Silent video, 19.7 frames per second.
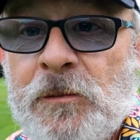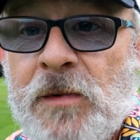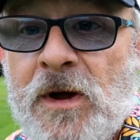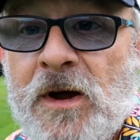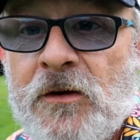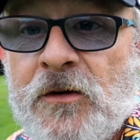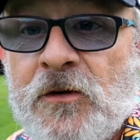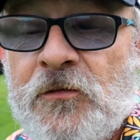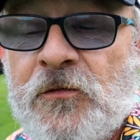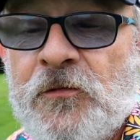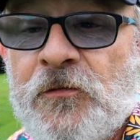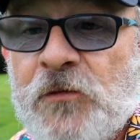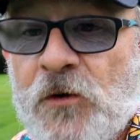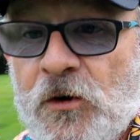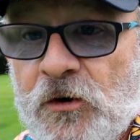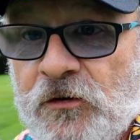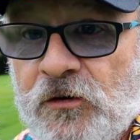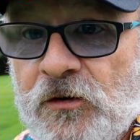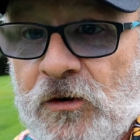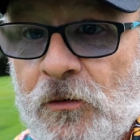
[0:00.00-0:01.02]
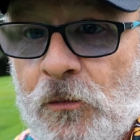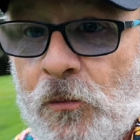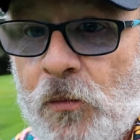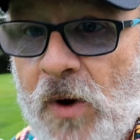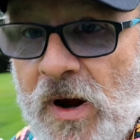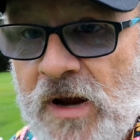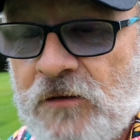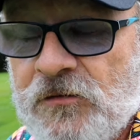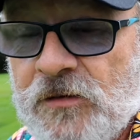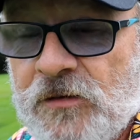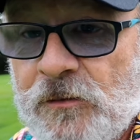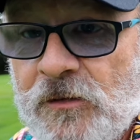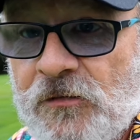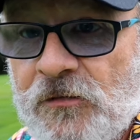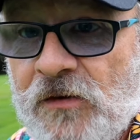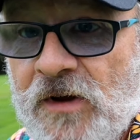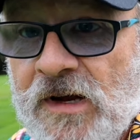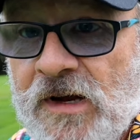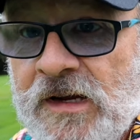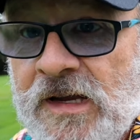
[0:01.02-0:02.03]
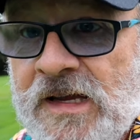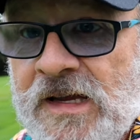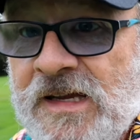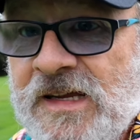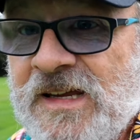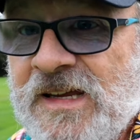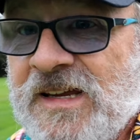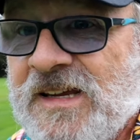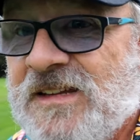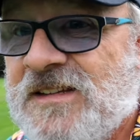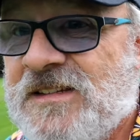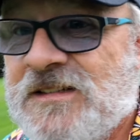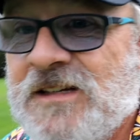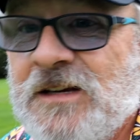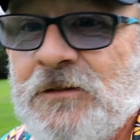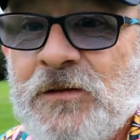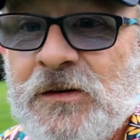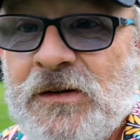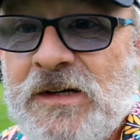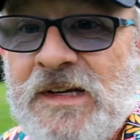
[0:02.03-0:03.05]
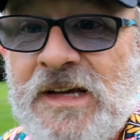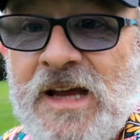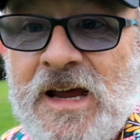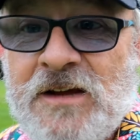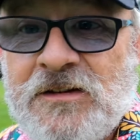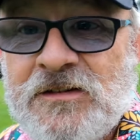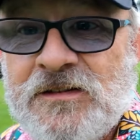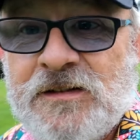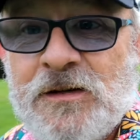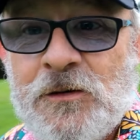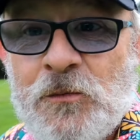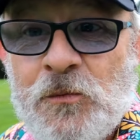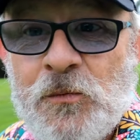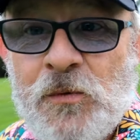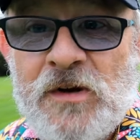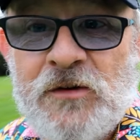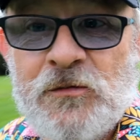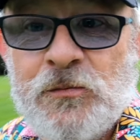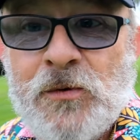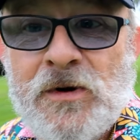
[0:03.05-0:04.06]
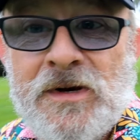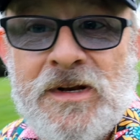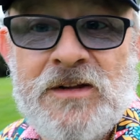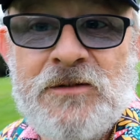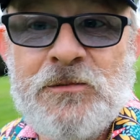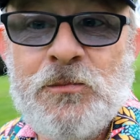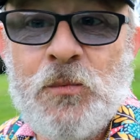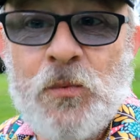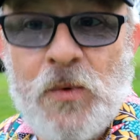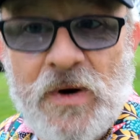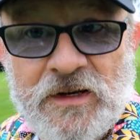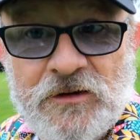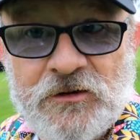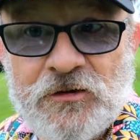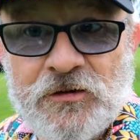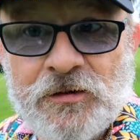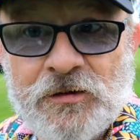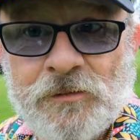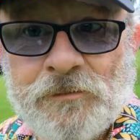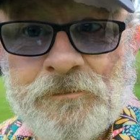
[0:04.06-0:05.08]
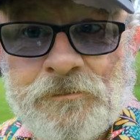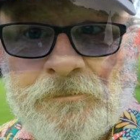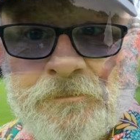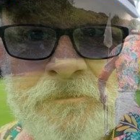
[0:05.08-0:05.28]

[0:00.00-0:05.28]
be about a foot away from the flag. See if you can guess which one is which.